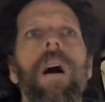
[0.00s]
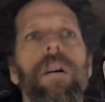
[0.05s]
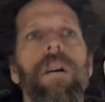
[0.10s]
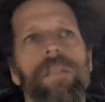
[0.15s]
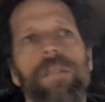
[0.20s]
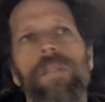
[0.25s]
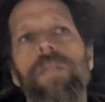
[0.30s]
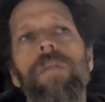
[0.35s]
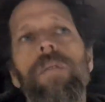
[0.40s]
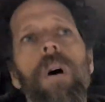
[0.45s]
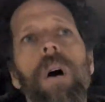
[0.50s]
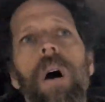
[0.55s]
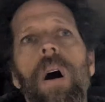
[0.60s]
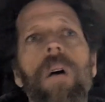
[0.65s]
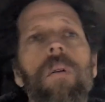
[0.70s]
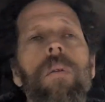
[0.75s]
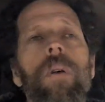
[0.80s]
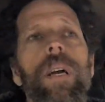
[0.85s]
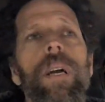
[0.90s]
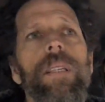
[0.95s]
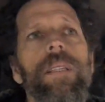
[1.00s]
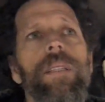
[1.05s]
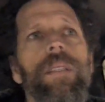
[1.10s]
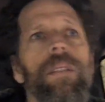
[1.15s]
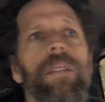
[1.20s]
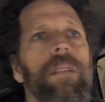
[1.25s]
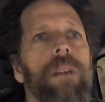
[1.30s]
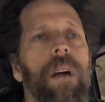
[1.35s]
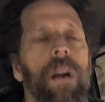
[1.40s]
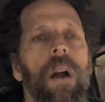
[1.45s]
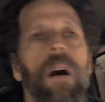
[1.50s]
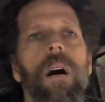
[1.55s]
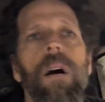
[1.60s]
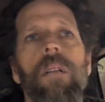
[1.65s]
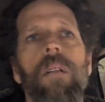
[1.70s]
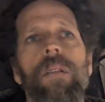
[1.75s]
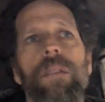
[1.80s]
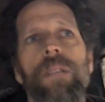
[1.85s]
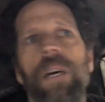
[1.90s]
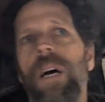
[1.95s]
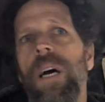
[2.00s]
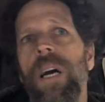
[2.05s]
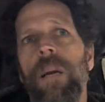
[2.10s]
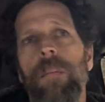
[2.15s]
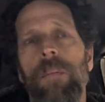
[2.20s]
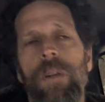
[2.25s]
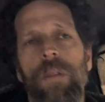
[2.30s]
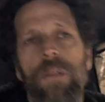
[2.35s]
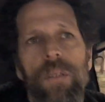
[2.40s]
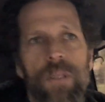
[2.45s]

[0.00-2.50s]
You always are all the time.